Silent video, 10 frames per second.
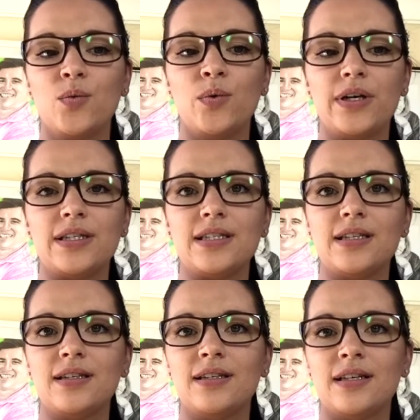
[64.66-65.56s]
with
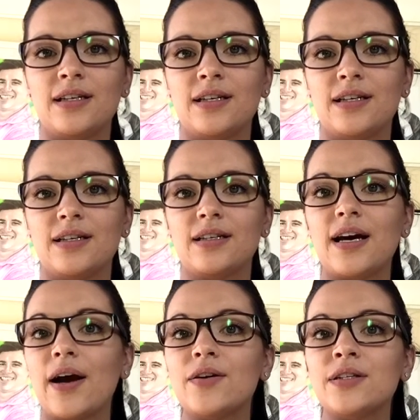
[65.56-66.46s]
the
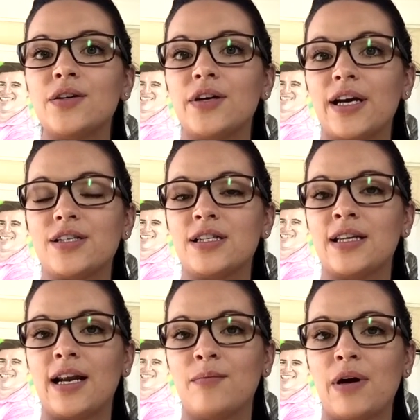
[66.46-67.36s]
current creation
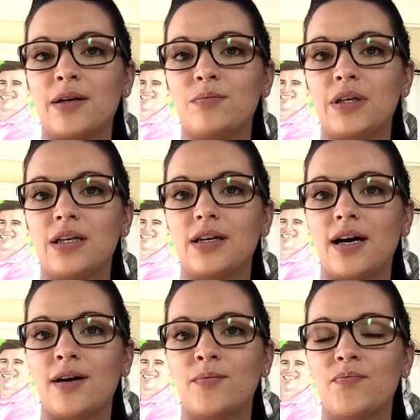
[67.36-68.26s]
that I might be
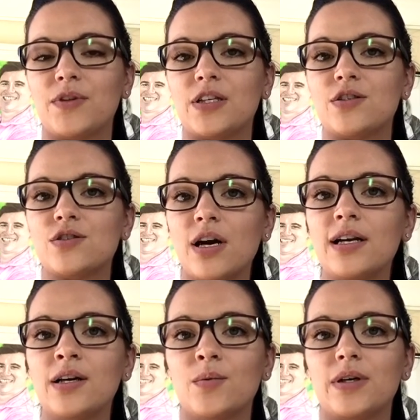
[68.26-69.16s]

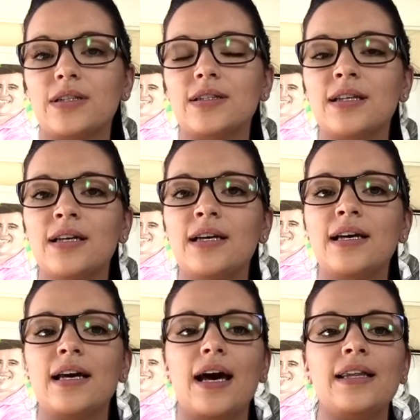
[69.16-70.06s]
struggling with.
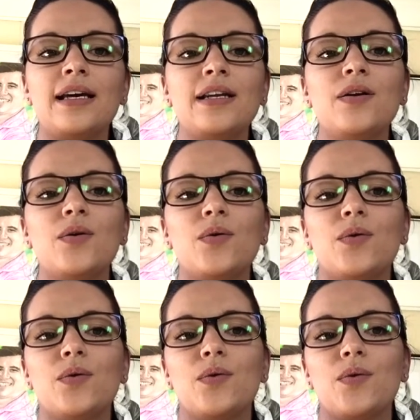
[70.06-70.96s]
And then
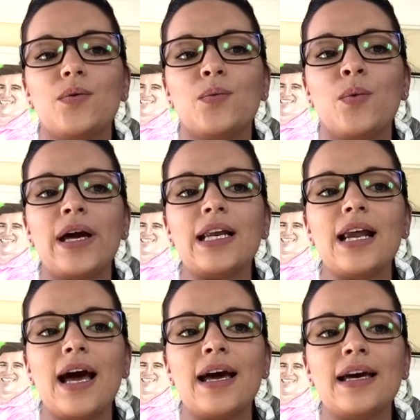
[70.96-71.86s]
when
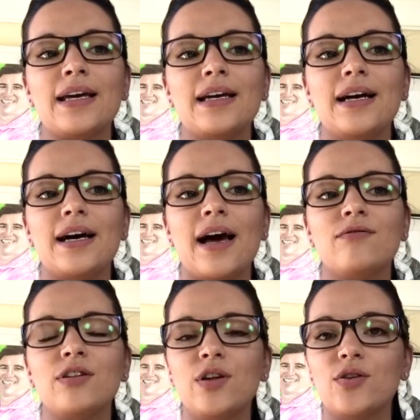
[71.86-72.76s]
I
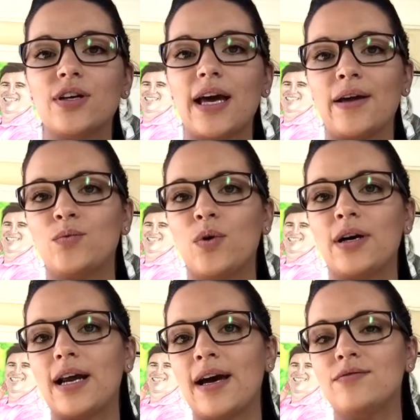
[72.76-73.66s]
have a look at
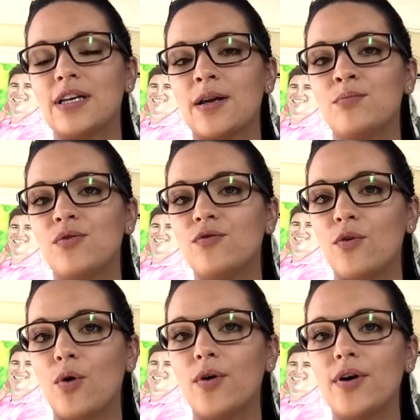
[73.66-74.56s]
what I've done
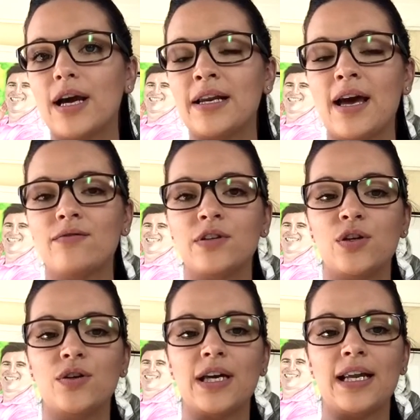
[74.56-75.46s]
before and have a
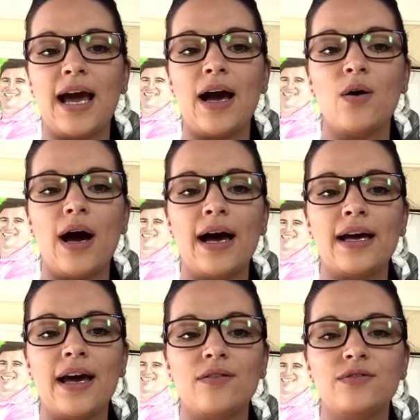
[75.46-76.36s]
look at how I
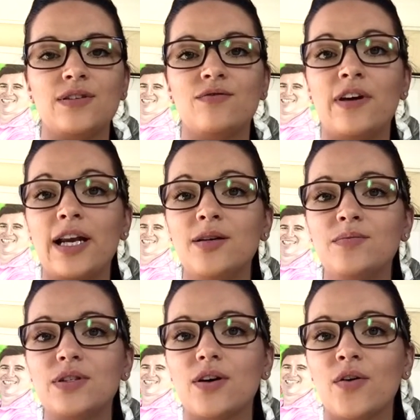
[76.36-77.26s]
have
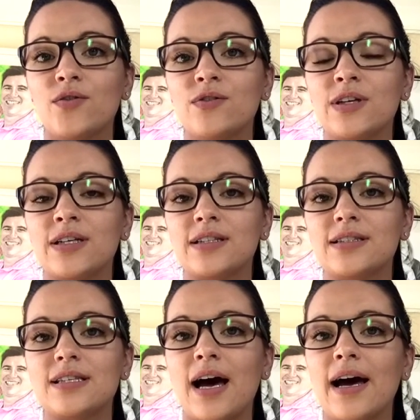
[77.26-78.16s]
developed over
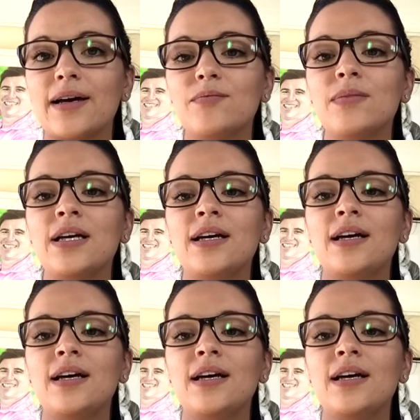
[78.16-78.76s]
time,